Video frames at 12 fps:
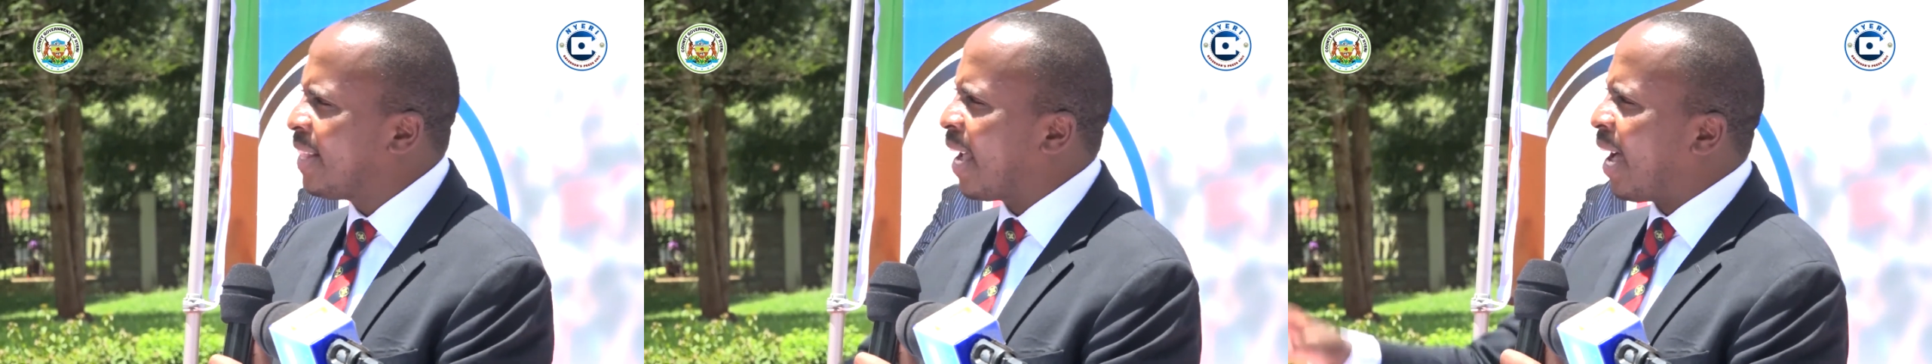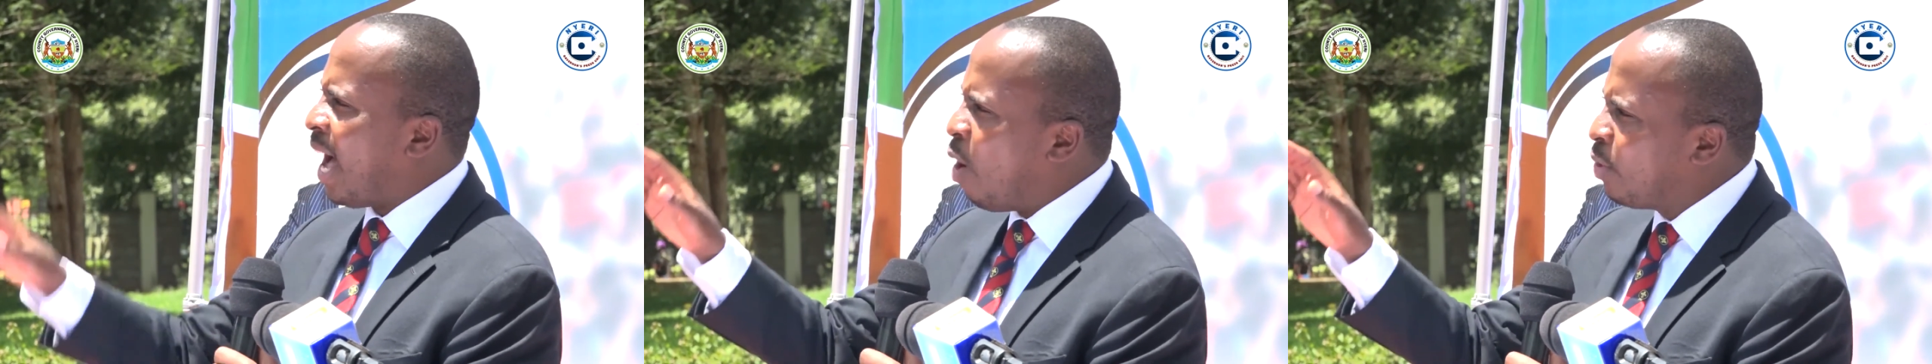the
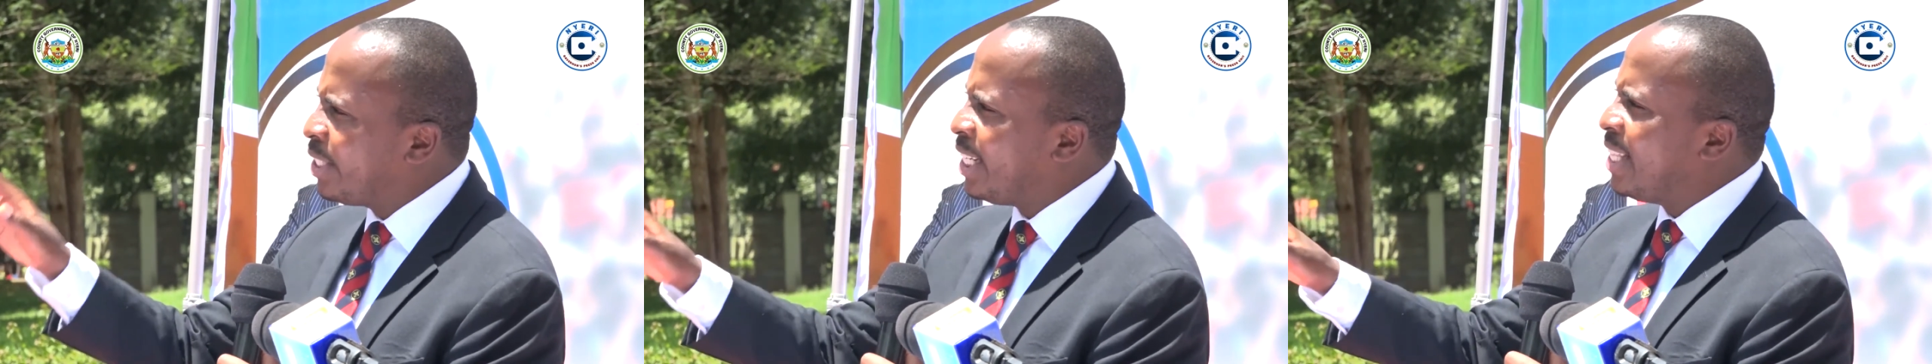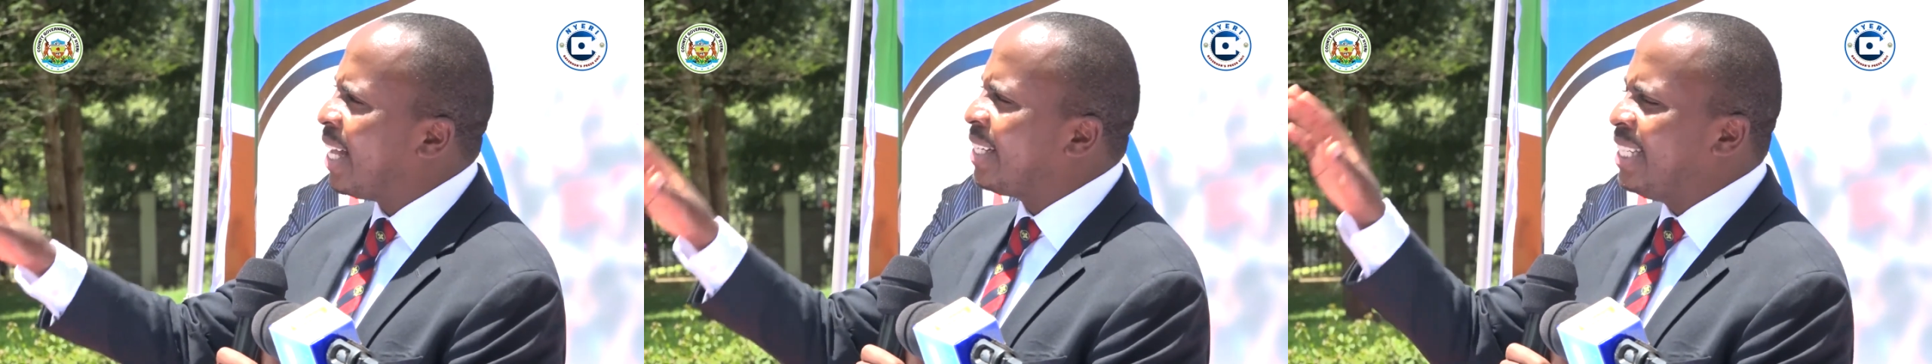county
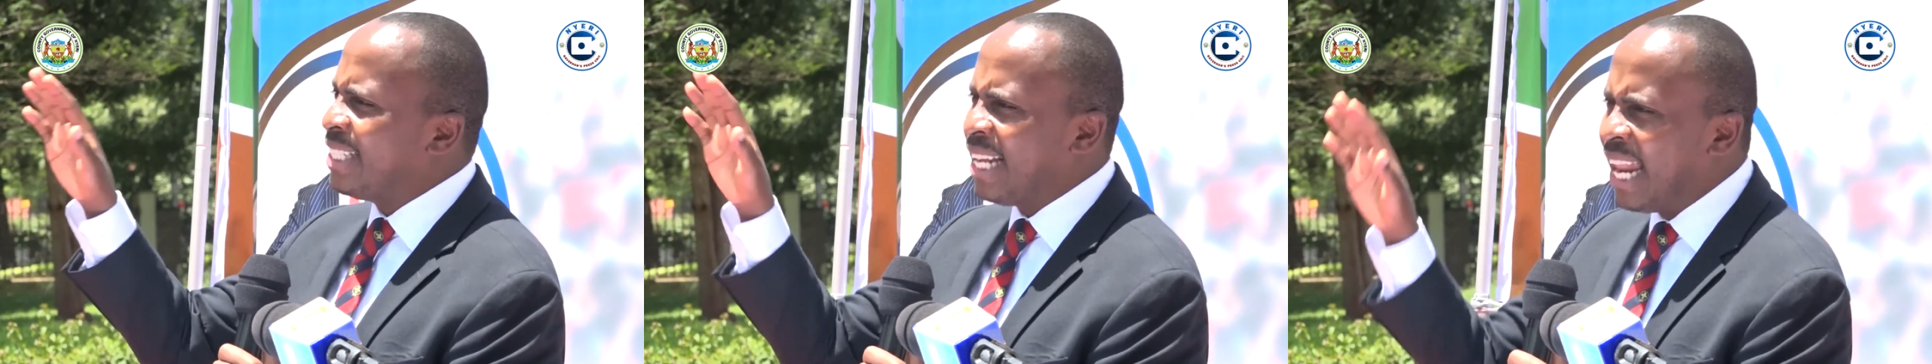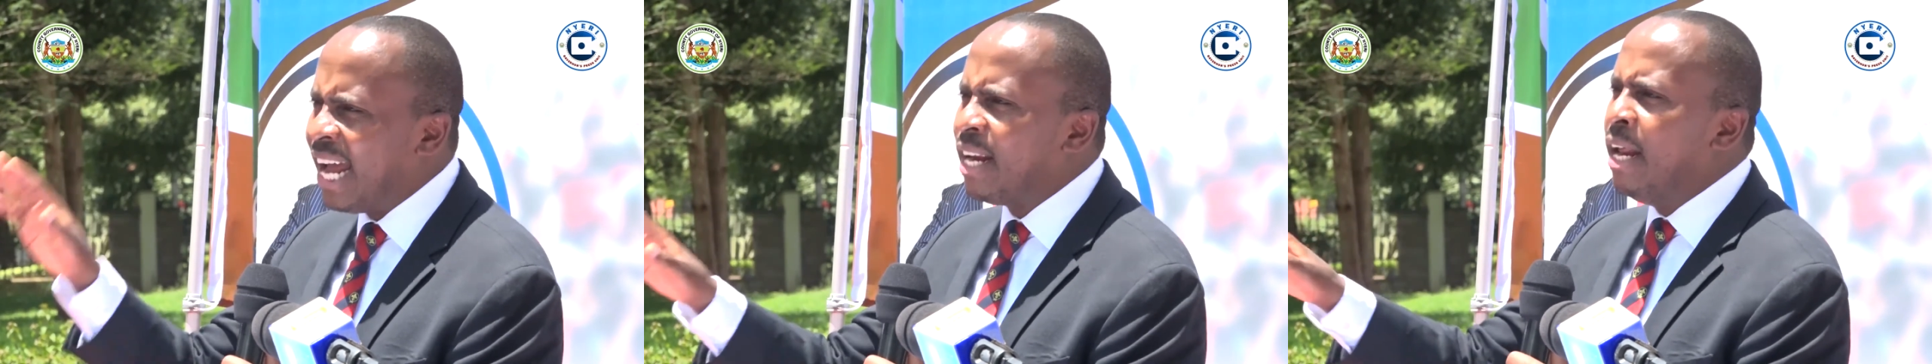that is
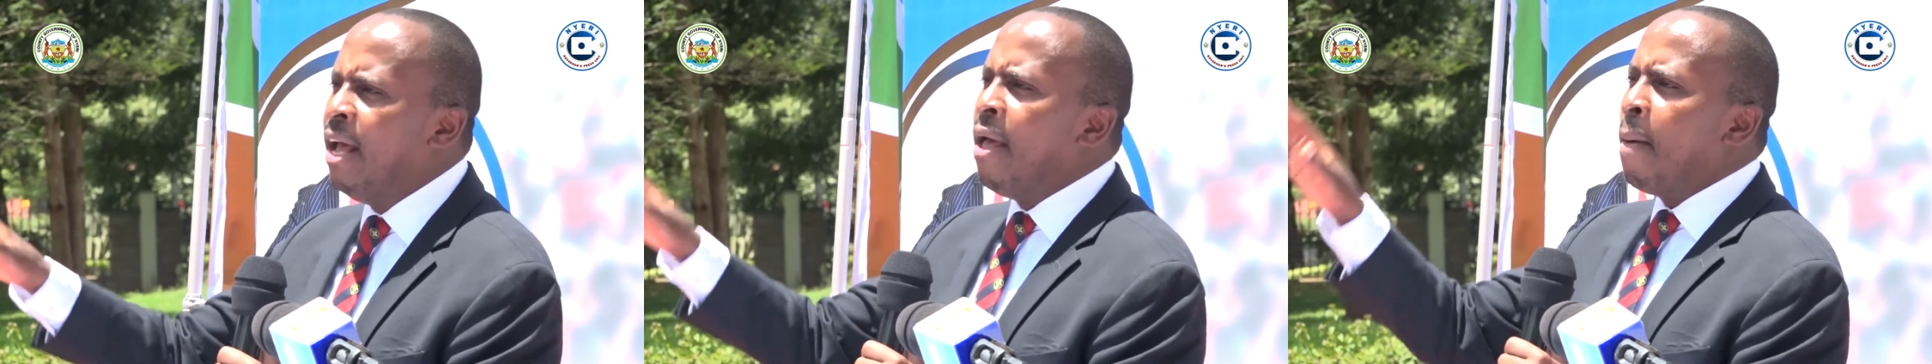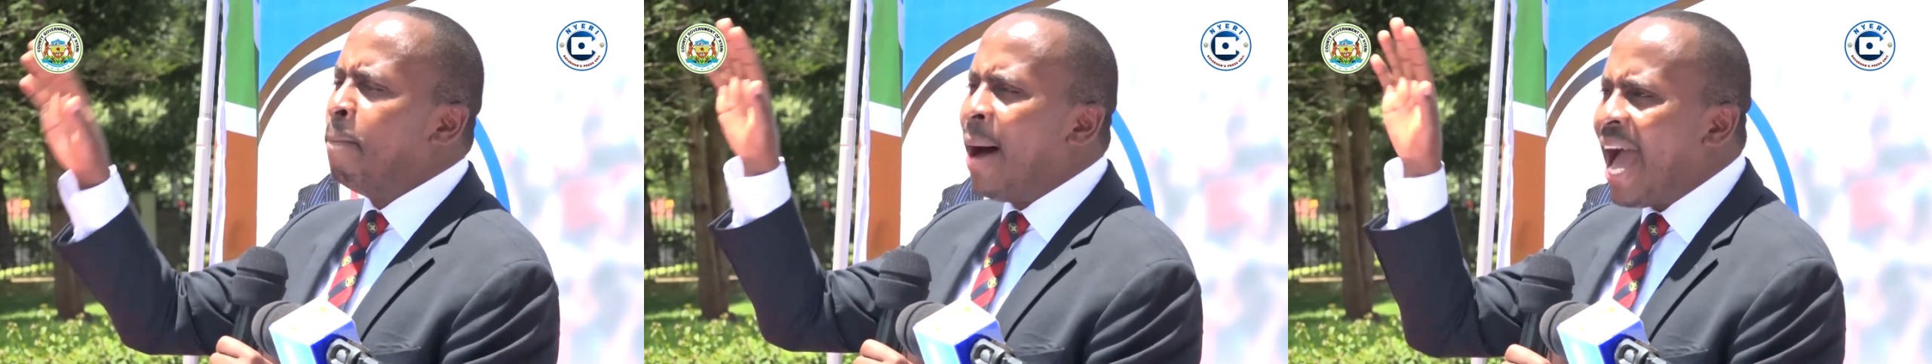led
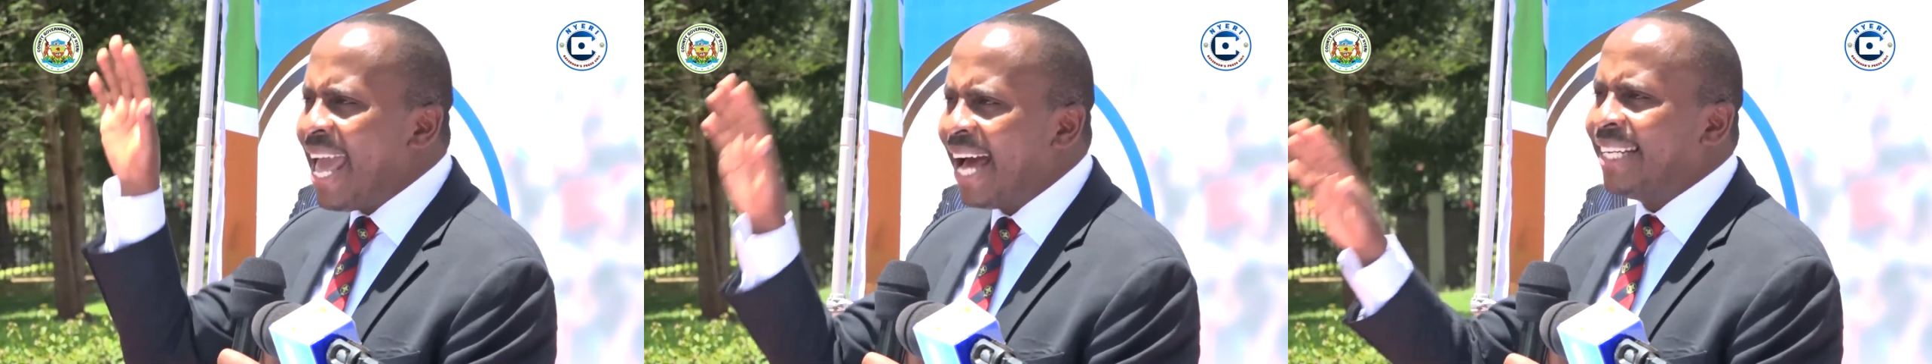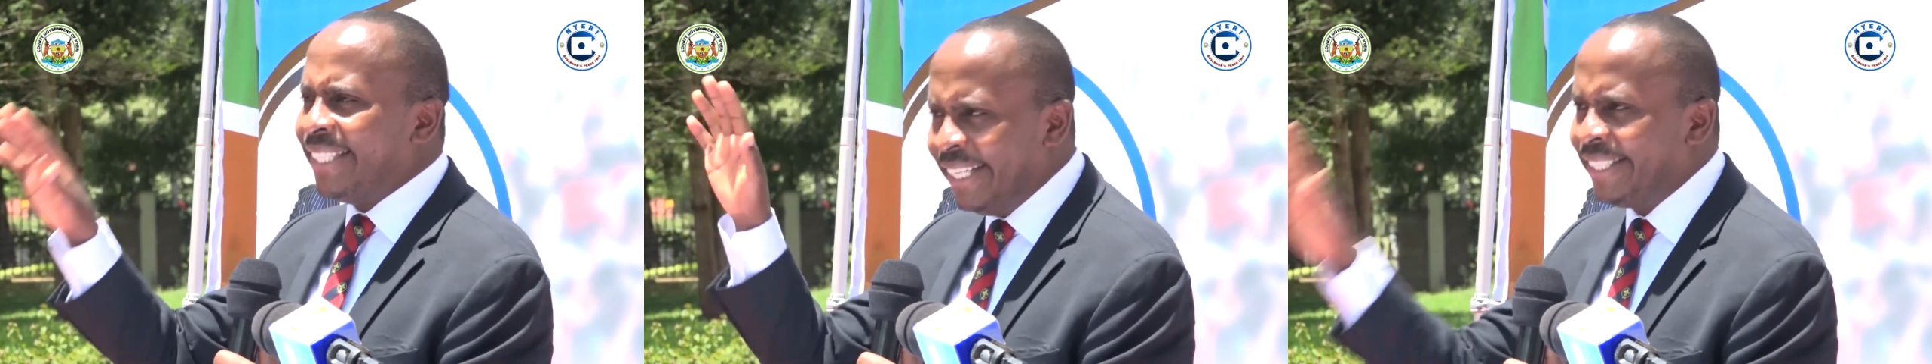by a
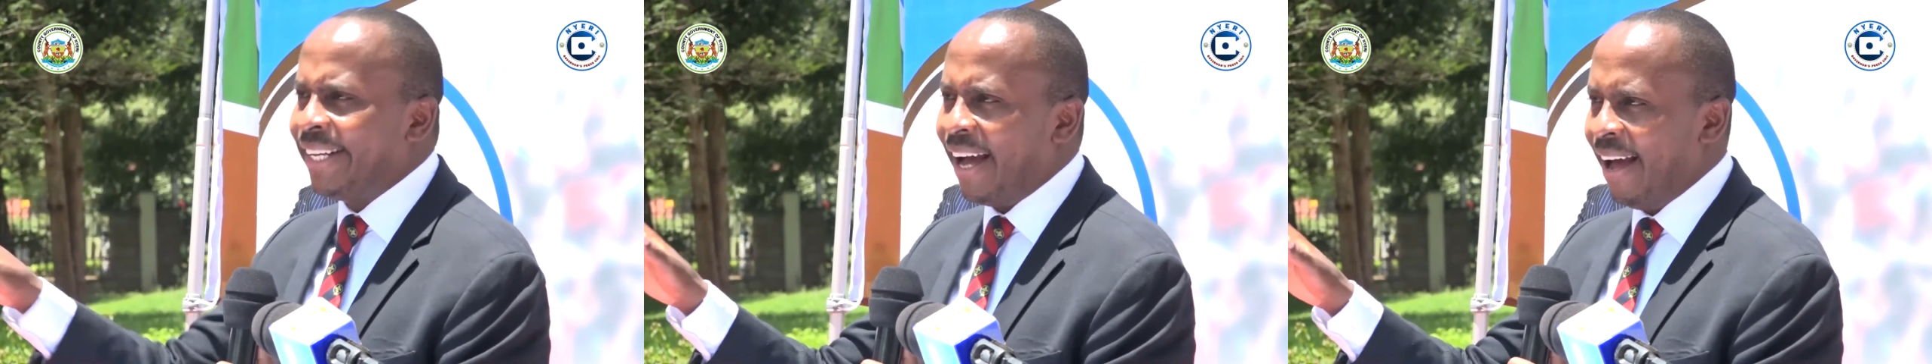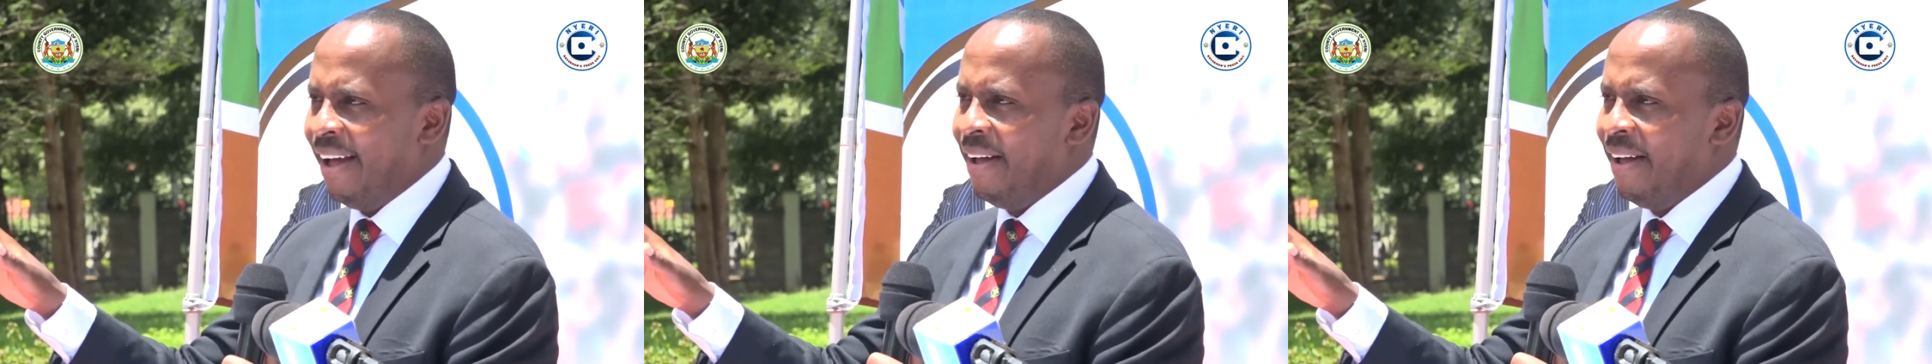teacher